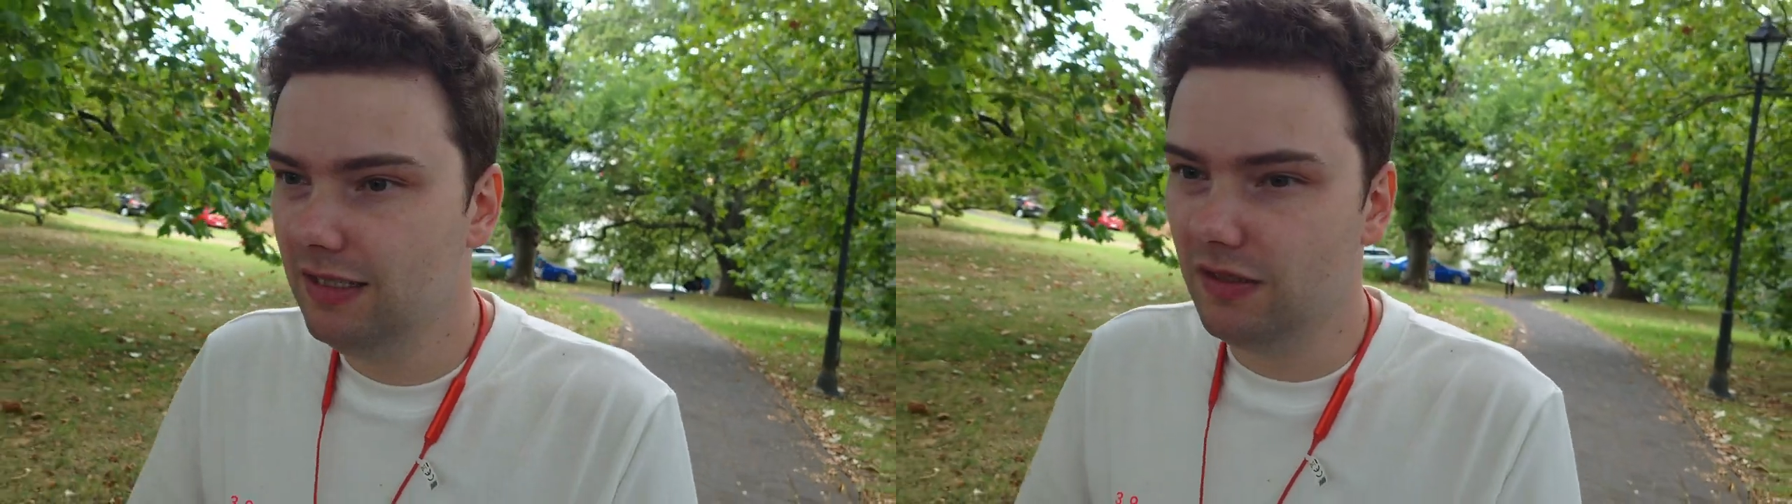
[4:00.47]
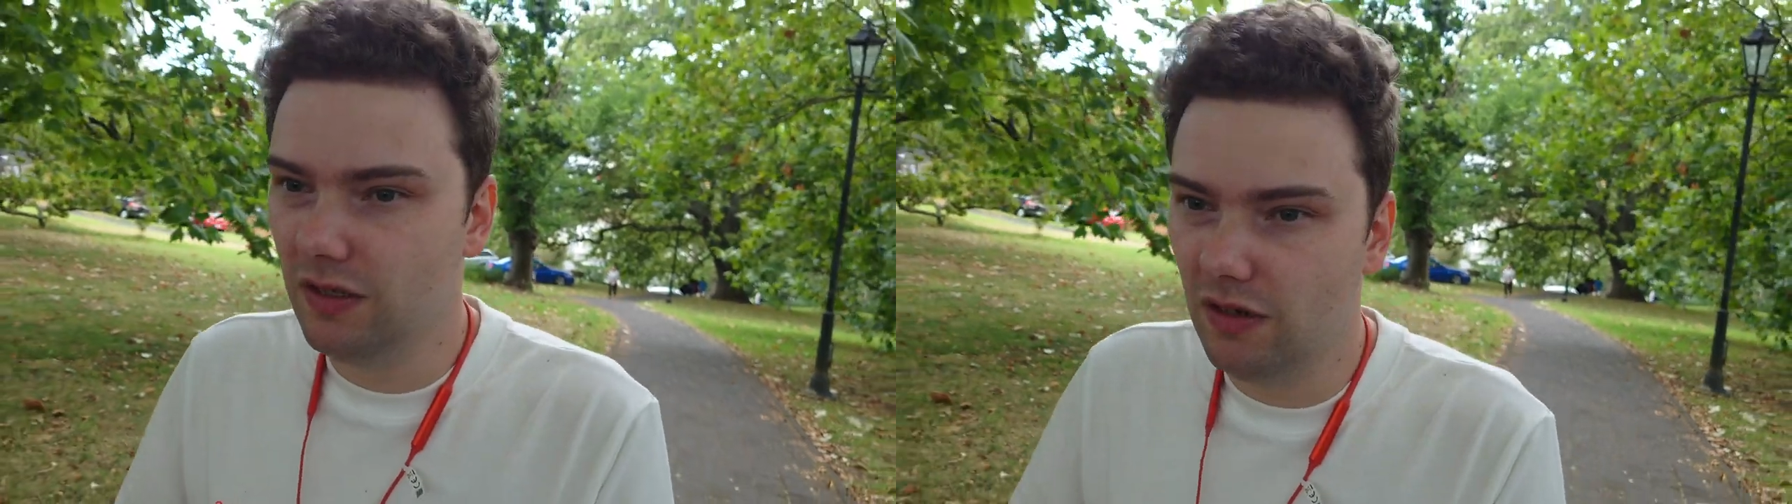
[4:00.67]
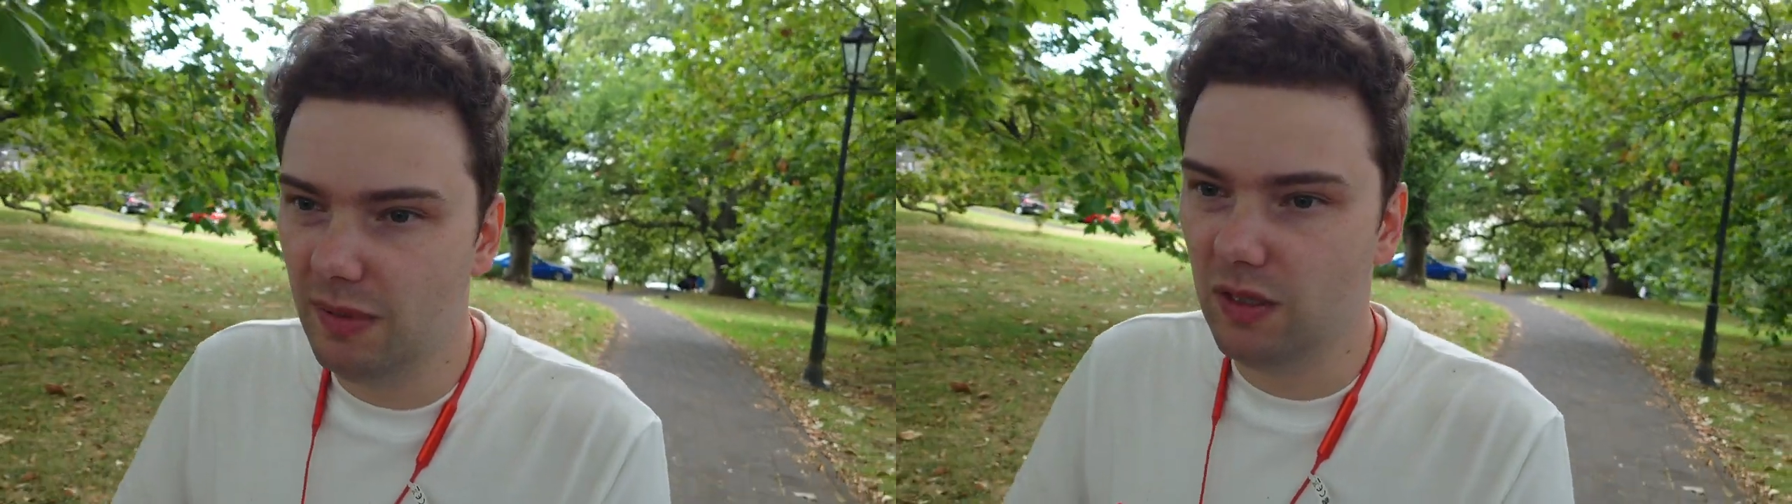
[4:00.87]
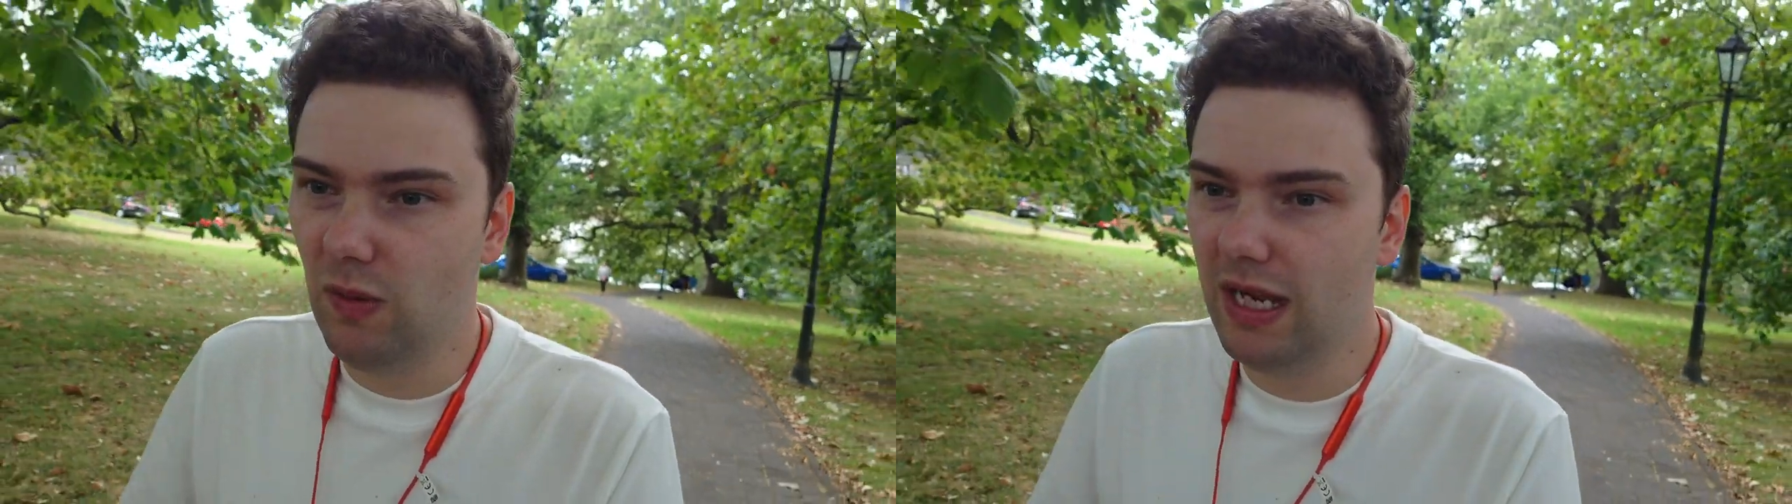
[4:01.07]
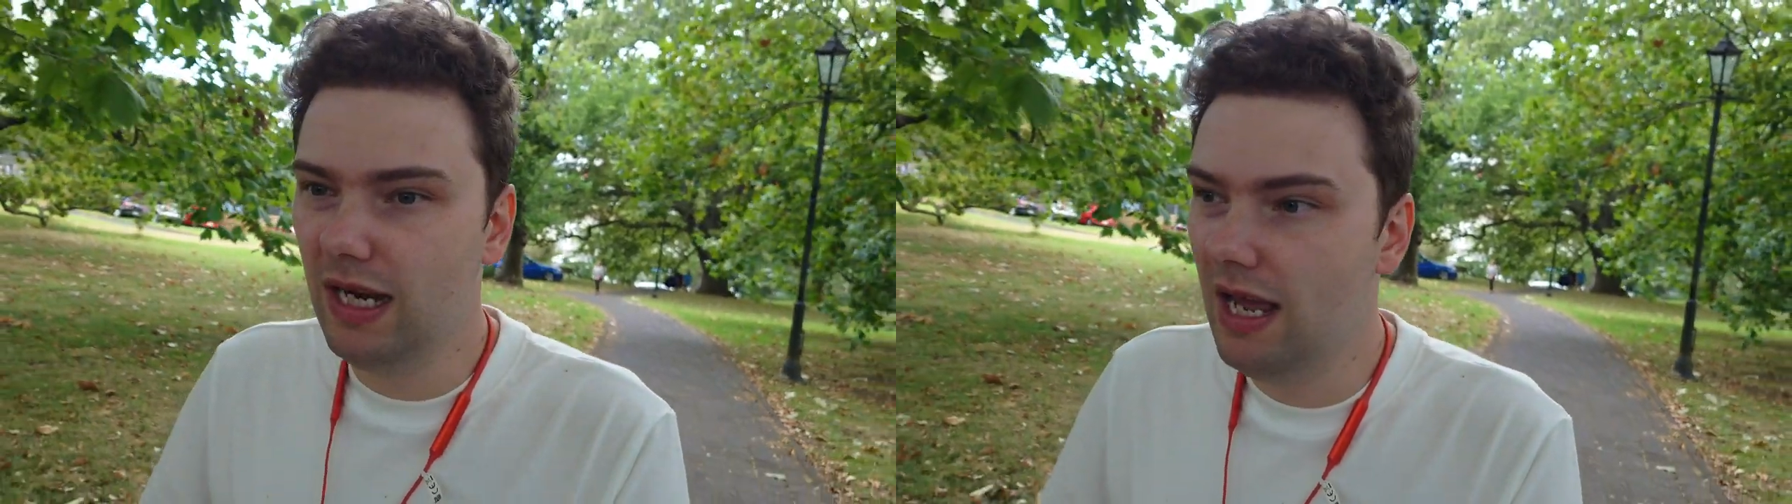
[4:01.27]
so go a bit
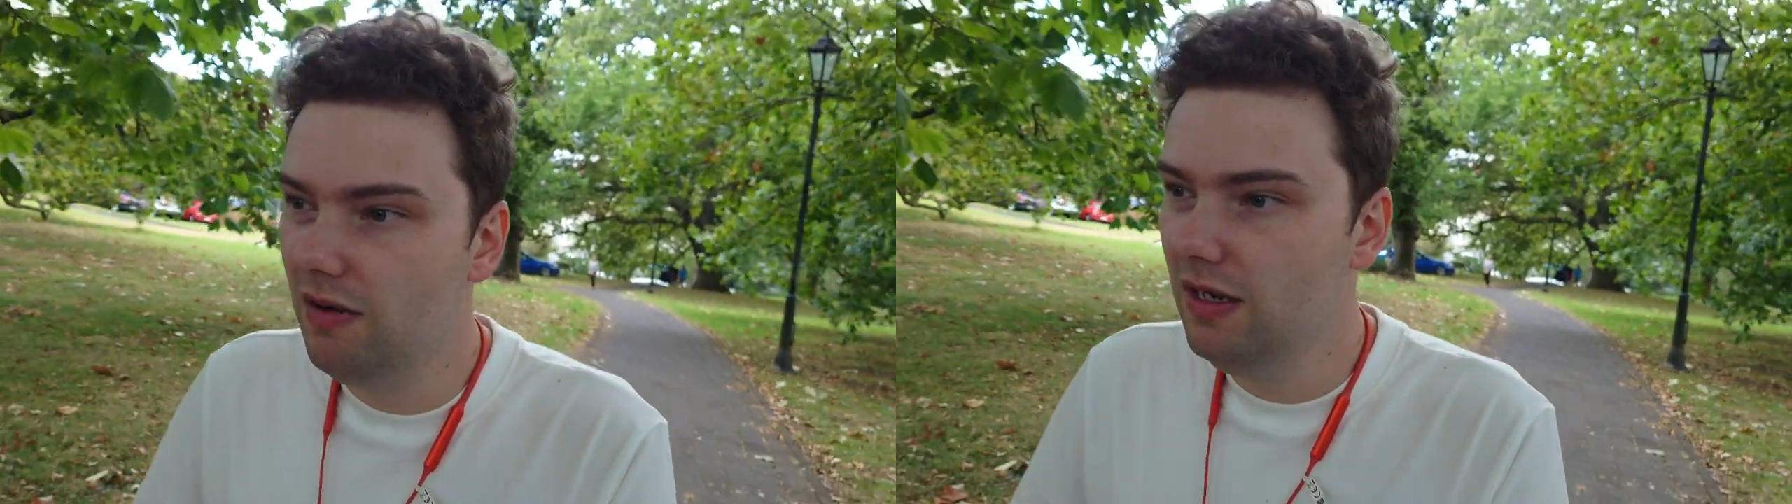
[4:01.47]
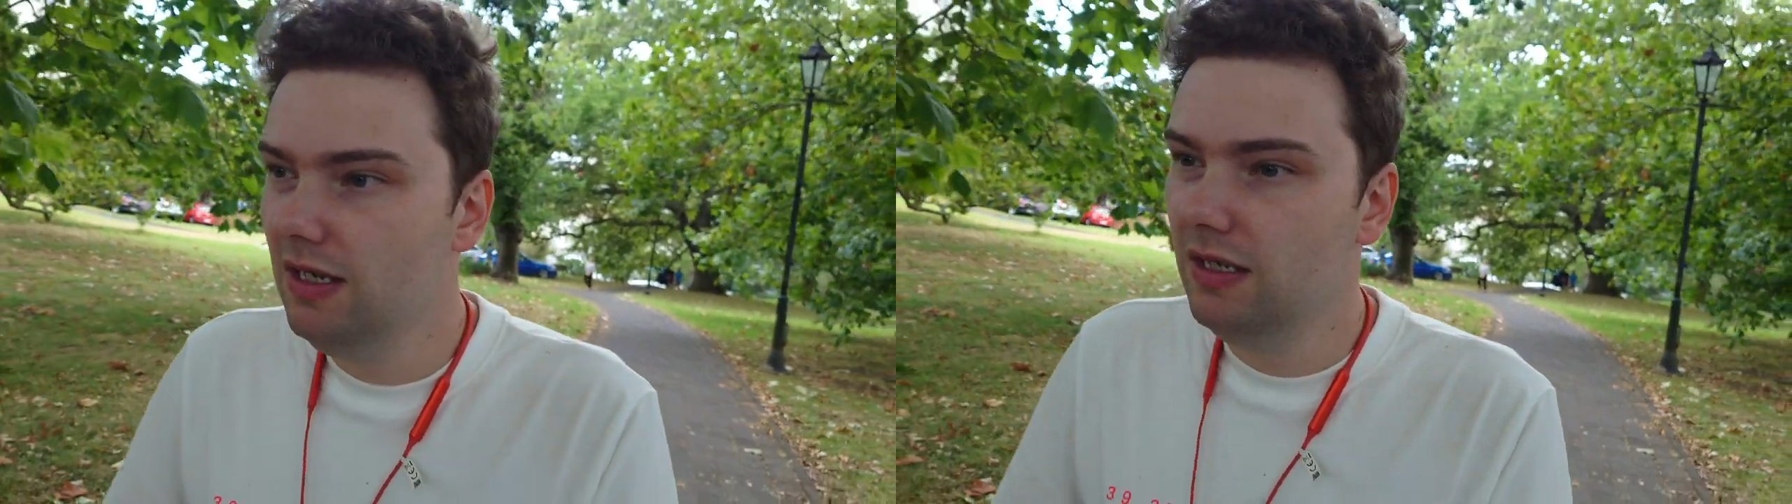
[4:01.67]
quicker now